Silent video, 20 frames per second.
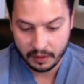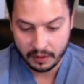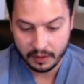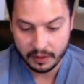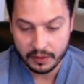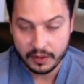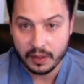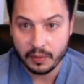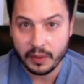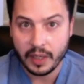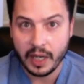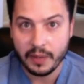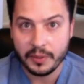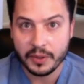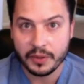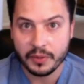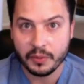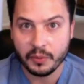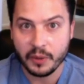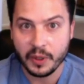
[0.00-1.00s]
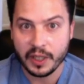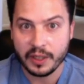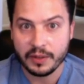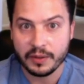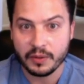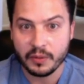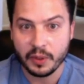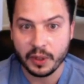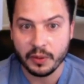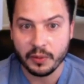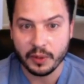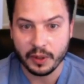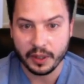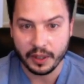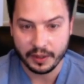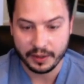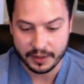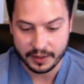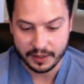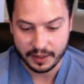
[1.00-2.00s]
Let's see what happens when we hit 21 on
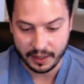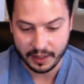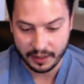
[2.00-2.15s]
this guy.